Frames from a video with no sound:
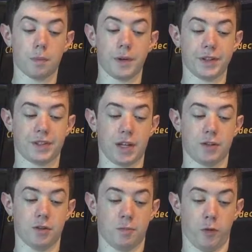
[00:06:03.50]
European
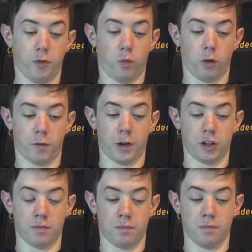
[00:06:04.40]
states used both
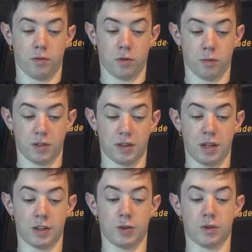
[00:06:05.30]
warfare and
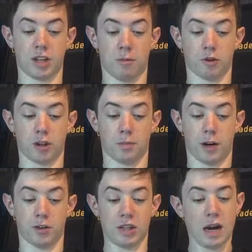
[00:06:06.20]
diplomacy to establish
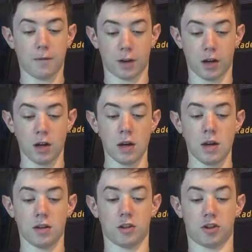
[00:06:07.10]
empires in
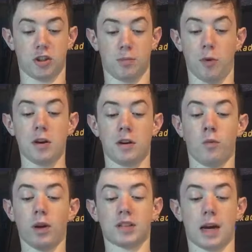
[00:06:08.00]
Africa, such as the
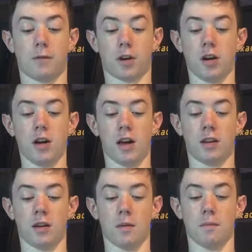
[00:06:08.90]
Britain in West
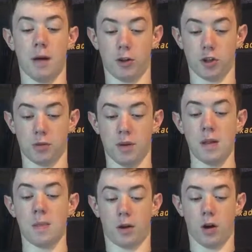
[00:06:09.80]
Africa and
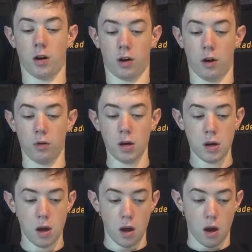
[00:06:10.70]
Belgium in the
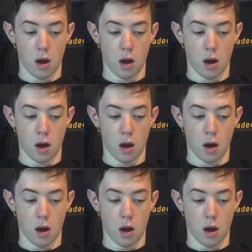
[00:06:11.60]
Congo.